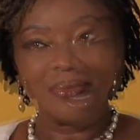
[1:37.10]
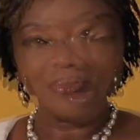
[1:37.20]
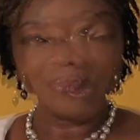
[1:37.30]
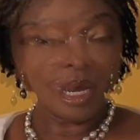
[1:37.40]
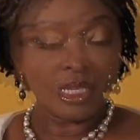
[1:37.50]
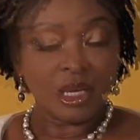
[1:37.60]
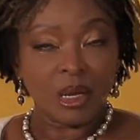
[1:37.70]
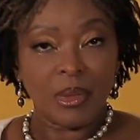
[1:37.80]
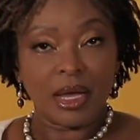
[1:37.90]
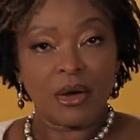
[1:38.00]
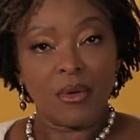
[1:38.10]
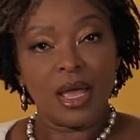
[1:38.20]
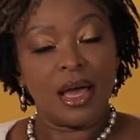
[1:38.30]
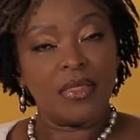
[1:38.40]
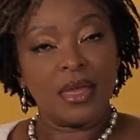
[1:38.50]
When I started my
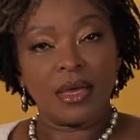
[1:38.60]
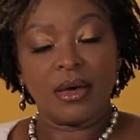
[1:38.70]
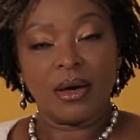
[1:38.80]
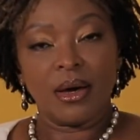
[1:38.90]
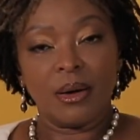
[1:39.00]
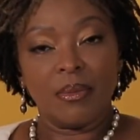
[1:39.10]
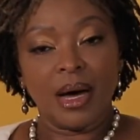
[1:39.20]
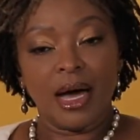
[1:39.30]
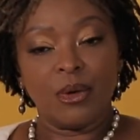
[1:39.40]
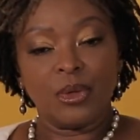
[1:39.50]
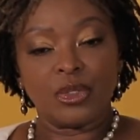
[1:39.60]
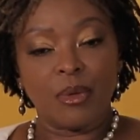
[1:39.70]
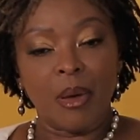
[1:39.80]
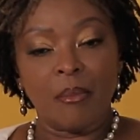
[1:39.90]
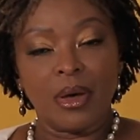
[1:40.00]
career, I think I always
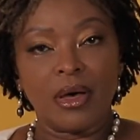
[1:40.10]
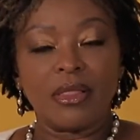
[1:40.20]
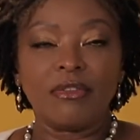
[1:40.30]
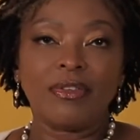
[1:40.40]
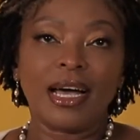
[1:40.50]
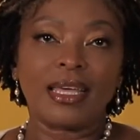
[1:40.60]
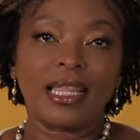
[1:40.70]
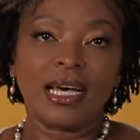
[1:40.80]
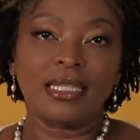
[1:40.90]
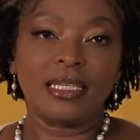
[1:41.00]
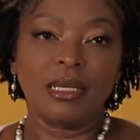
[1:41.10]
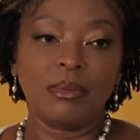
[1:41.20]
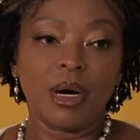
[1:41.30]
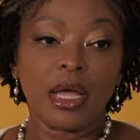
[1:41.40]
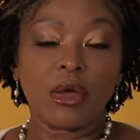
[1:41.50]
remember the fact that
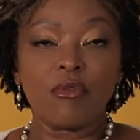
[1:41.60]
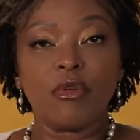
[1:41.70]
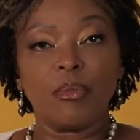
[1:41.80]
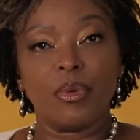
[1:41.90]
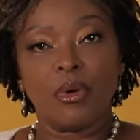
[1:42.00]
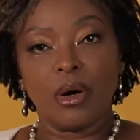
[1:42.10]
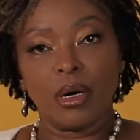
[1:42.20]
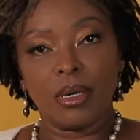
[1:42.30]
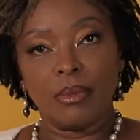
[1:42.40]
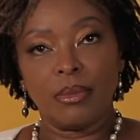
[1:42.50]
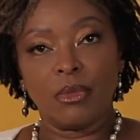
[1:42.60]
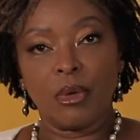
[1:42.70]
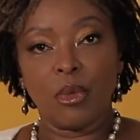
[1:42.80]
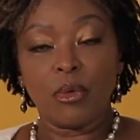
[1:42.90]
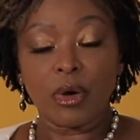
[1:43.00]
in my group,
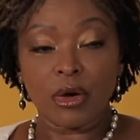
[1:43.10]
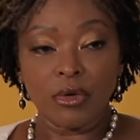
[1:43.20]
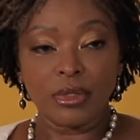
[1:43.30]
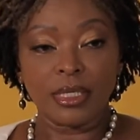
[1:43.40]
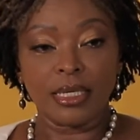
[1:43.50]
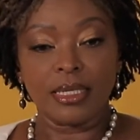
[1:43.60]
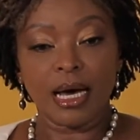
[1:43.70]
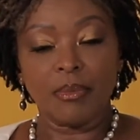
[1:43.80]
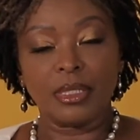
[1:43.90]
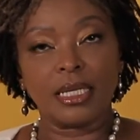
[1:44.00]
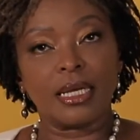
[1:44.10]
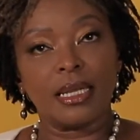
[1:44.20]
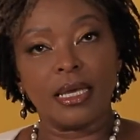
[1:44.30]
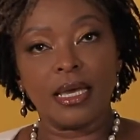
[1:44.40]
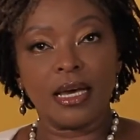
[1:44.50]
when we were recruited that
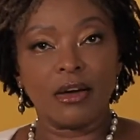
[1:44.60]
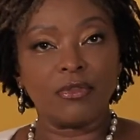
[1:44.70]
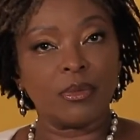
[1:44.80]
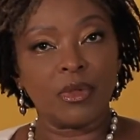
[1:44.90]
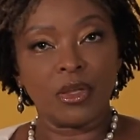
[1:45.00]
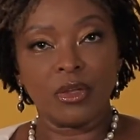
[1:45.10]
particular year from the